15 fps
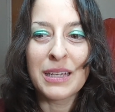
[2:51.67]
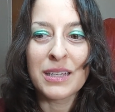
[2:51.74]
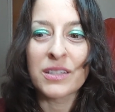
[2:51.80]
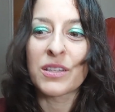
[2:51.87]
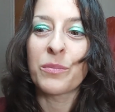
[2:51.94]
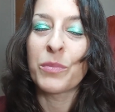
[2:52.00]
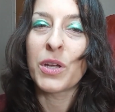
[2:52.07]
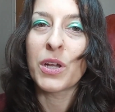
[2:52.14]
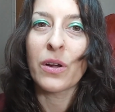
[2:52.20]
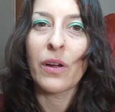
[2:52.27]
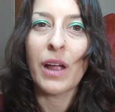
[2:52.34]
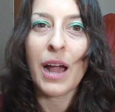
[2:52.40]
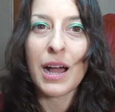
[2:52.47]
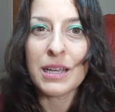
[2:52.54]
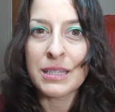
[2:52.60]
some
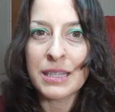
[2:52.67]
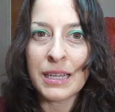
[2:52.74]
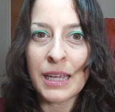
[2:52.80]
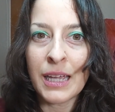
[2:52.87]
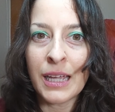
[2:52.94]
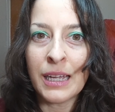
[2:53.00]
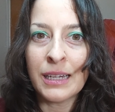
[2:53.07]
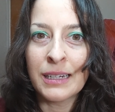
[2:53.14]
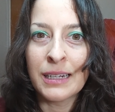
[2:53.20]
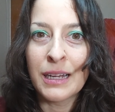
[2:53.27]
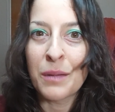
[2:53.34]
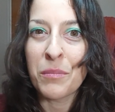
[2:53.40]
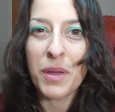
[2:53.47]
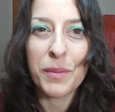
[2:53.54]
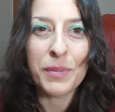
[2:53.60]
curiosity,
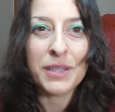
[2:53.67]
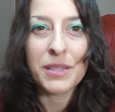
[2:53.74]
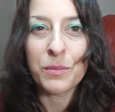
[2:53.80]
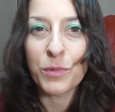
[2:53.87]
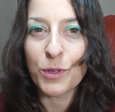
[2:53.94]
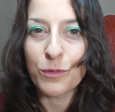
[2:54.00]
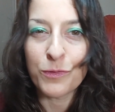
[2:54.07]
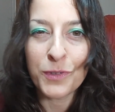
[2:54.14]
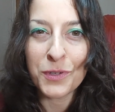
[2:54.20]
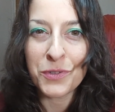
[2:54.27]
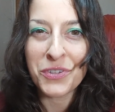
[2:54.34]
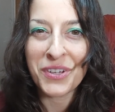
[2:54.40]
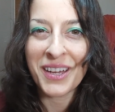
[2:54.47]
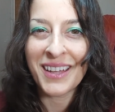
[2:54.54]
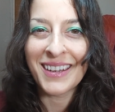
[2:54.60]
maybe some
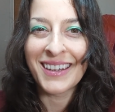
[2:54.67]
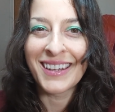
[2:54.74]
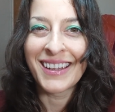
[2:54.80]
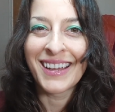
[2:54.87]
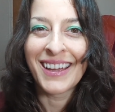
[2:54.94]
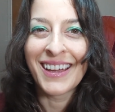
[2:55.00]
confusion.